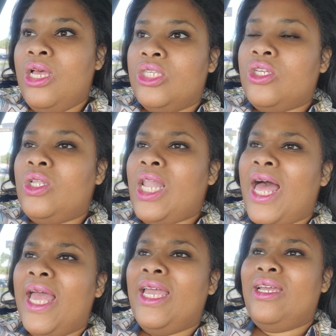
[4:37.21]
So,
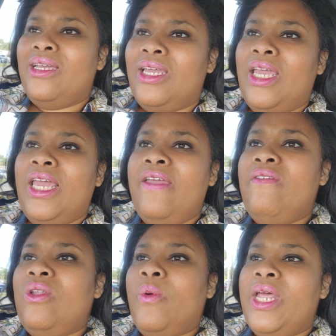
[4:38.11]
like,
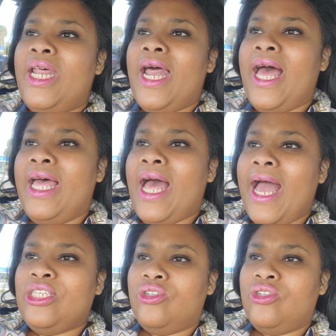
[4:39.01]
even the way that I